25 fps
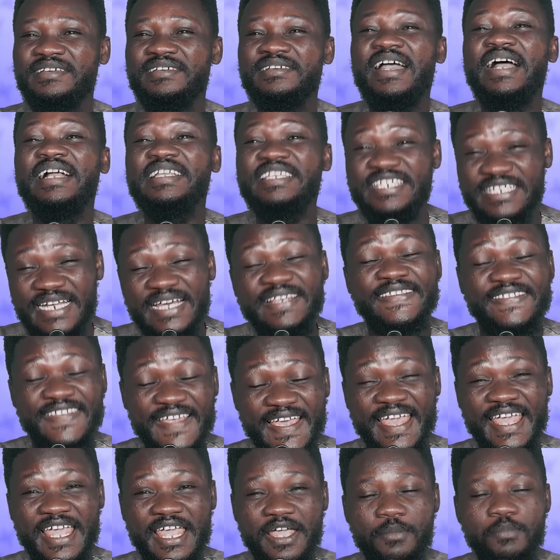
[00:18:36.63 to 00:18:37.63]
a chile
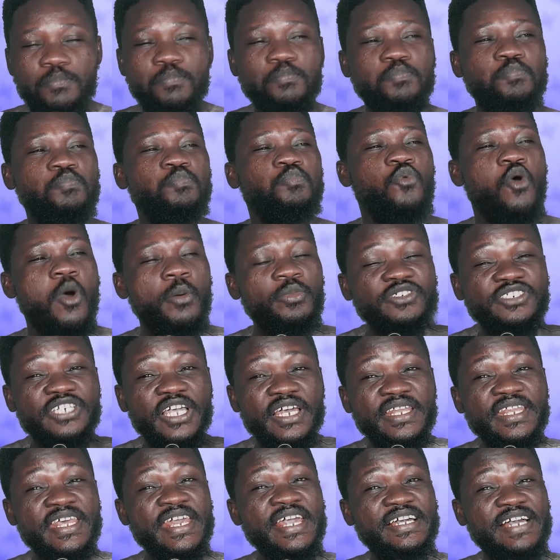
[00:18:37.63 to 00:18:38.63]
say,
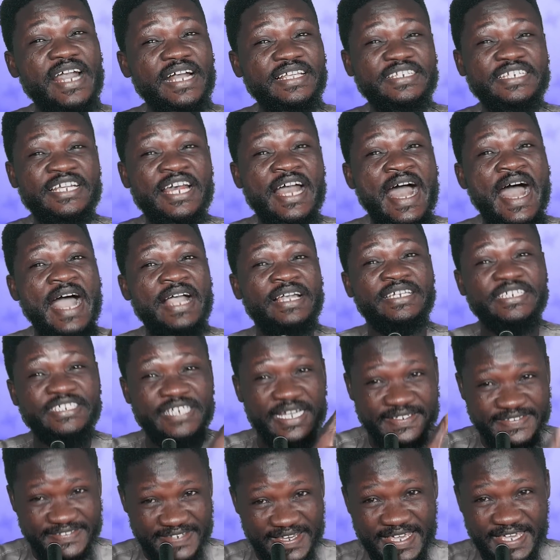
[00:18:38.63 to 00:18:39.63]
commission, you catch it, Aisha
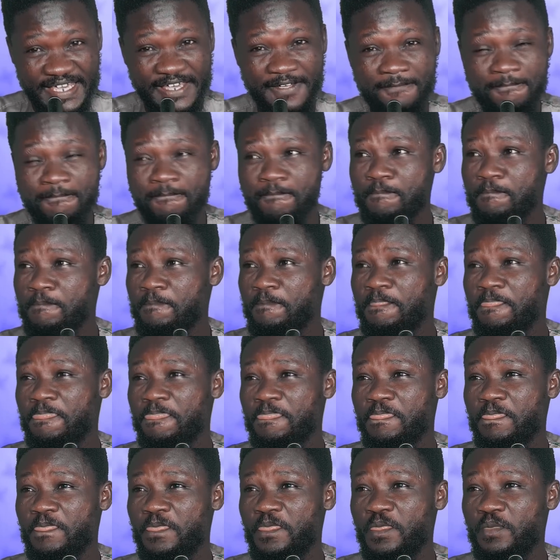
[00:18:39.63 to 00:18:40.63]
say,
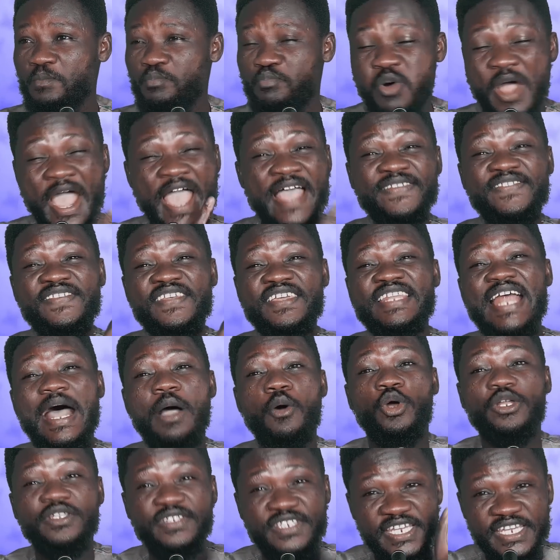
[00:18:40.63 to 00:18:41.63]
poison, you
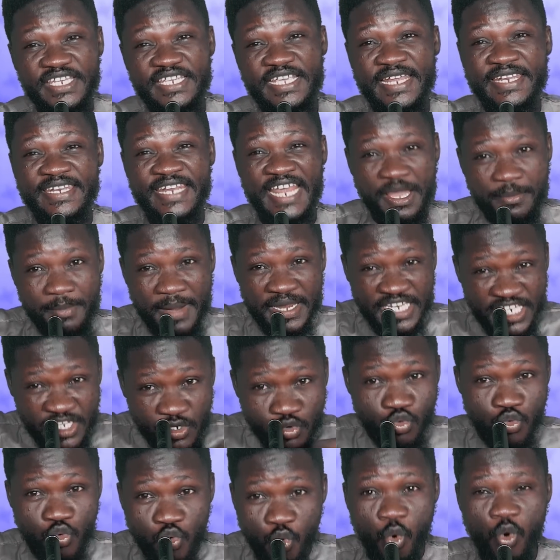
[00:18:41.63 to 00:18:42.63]
know, dear name, and
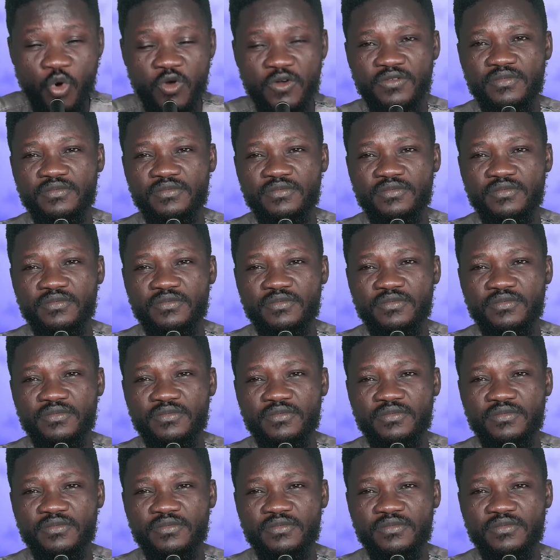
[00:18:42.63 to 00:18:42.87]
you